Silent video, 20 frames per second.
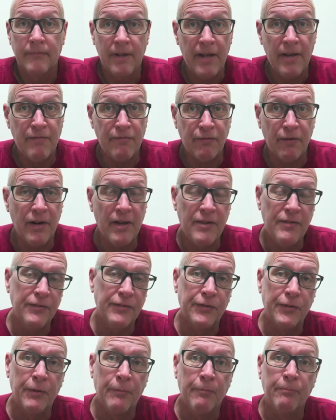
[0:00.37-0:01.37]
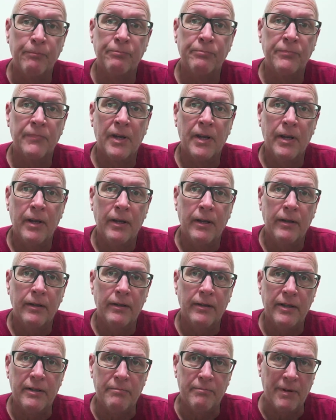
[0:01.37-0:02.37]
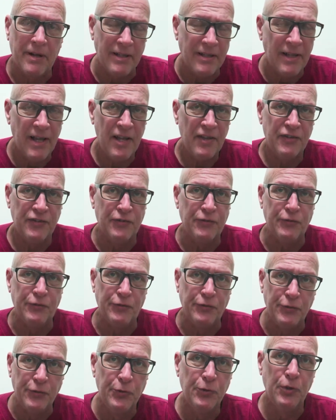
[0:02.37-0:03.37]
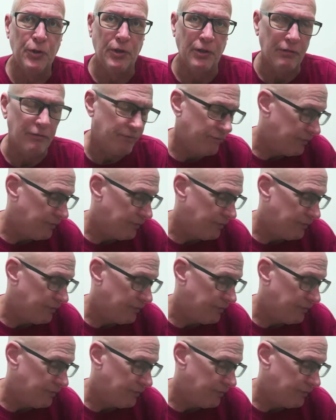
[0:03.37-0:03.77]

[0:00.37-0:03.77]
Hey friends, in my last noodle